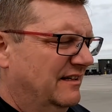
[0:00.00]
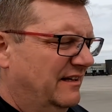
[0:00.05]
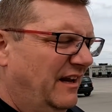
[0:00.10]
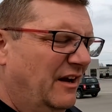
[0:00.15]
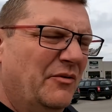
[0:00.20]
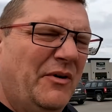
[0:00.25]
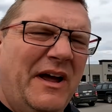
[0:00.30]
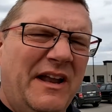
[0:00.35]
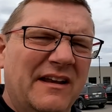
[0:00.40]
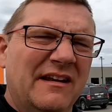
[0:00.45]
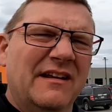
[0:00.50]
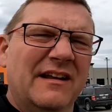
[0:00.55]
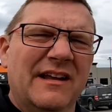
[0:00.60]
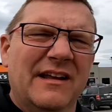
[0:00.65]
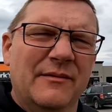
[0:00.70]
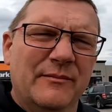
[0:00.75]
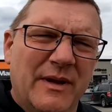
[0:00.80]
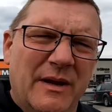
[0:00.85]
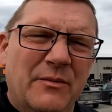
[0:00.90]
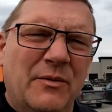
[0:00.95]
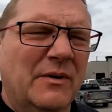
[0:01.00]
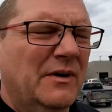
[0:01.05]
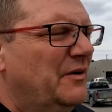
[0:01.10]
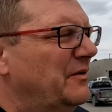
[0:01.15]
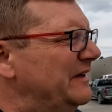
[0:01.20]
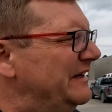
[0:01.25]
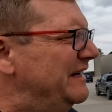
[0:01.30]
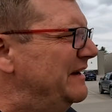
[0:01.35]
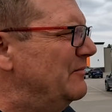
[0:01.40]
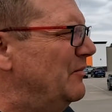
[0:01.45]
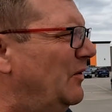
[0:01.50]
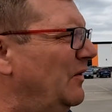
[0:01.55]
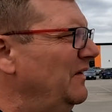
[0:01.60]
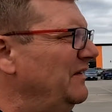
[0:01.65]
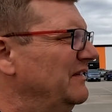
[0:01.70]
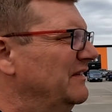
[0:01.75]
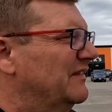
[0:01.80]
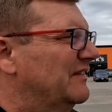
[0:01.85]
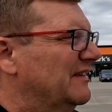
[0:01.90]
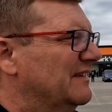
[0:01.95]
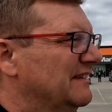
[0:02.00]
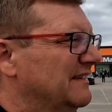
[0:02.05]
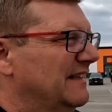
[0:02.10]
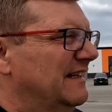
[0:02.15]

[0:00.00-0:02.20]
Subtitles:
You know what? Maybe we'll go to Tim Hortons.